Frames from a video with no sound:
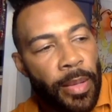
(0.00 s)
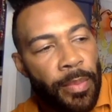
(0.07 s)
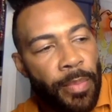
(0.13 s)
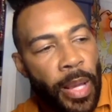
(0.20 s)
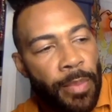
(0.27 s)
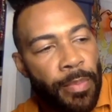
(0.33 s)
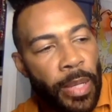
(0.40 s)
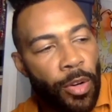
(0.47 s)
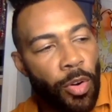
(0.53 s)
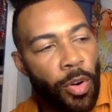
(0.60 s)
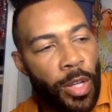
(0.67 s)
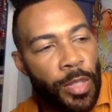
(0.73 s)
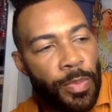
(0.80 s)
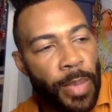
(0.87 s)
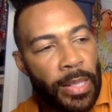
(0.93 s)
it made me
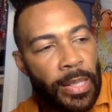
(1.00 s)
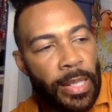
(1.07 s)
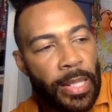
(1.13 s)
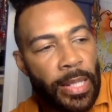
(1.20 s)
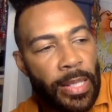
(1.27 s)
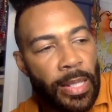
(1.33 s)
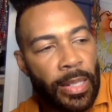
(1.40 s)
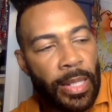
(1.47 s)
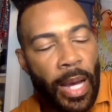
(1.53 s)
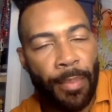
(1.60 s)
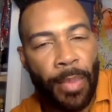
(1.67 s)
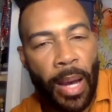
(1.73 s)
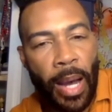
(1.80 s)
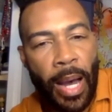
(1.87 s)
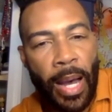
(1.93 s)
cross my T's and
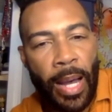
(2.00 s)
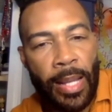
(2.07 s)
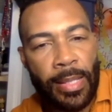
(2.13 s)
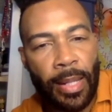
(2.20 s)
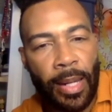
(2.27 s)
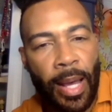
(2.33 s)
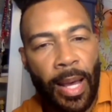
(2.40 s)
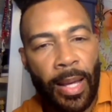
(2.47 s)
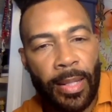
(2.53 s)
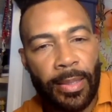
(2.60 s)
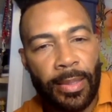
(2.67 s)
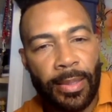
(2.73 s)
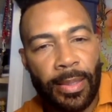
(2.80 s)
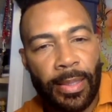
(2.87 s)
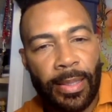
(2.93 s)
dot my I's a lot,
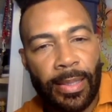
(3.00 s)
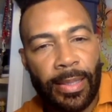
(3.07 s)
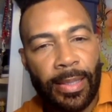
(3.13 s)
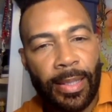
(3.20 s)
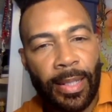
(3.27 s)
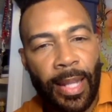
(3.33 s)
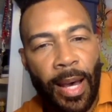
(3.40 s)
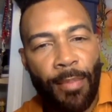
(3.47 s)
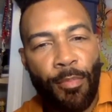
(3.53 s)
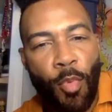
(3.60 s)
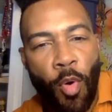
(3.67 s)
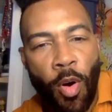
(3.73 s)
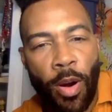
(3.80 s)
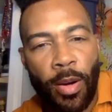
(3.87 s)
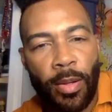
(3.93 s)
a lot
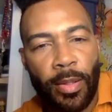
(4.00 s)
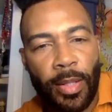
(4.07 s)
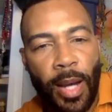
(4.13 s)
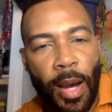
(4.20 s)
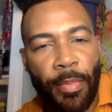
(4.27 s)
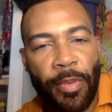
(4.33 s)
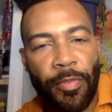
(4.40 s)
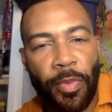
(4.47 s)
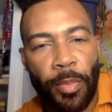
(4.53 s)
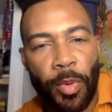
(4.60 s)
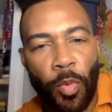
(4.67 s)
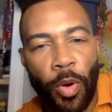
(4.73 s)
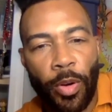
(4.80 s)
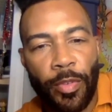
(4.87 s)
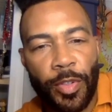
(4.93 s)
more coming from the
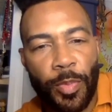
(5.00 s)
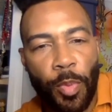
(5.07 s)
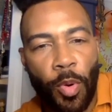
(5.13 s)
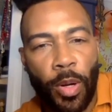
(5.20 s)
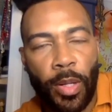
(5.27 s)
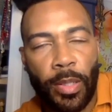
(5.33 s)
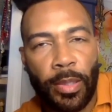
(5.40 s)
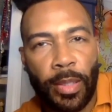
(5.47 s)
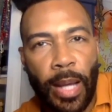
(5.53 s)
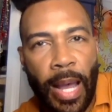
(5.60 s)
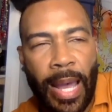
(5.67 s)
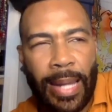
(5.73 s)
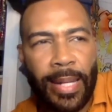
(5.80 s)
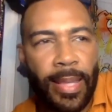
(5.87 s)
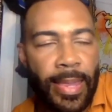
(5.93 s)
world of sport. I
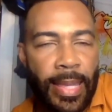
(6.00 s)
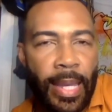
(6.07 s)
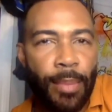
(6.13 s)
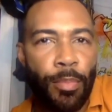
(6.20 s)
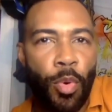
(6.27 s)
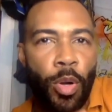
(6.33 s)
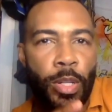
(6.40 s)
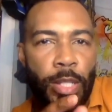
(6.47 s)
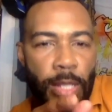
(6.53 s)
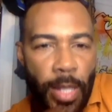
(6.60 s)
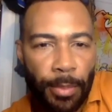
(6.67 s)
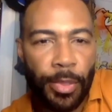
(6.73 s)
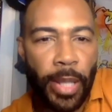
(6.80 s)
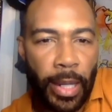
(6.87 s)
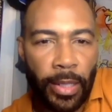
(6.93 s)
had to think more
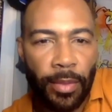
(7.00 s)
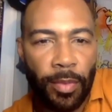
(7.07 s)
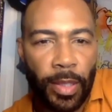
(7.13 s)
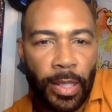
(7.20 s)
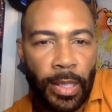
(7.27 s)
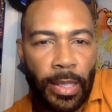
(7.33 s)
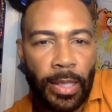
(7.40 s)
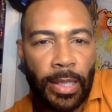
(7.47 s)
subjectively.